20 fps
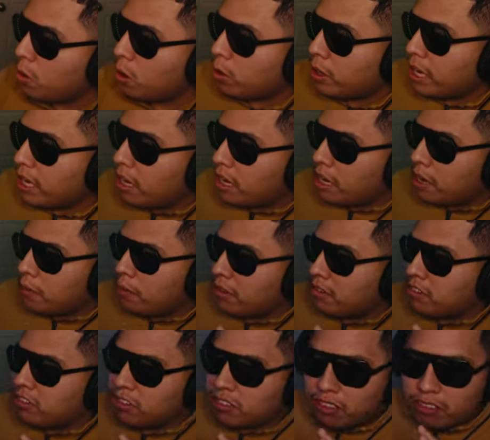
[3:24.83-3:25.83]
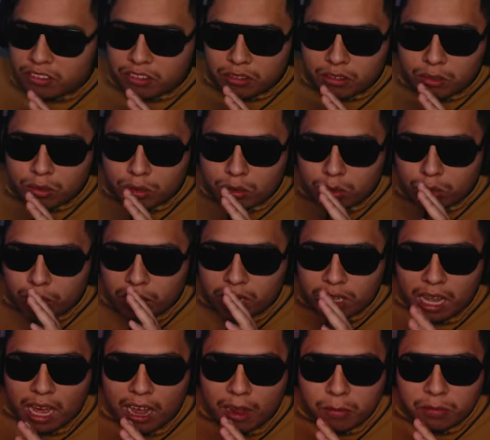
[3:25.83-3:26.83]
okay, I got pictures. Three
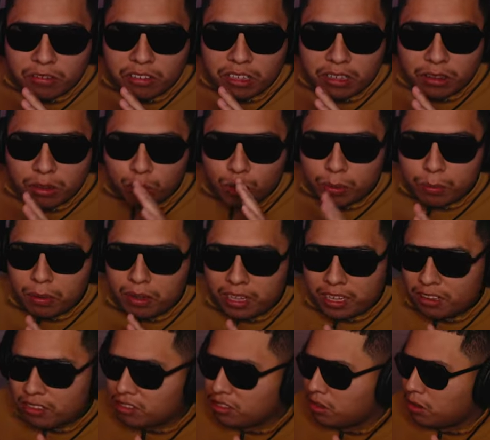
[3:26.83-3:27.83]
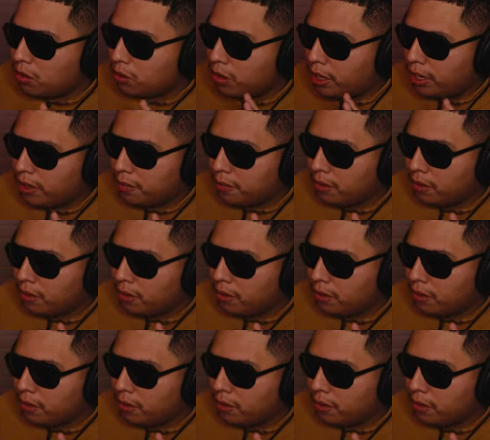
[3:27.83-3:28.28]
lives and three blanks, okay.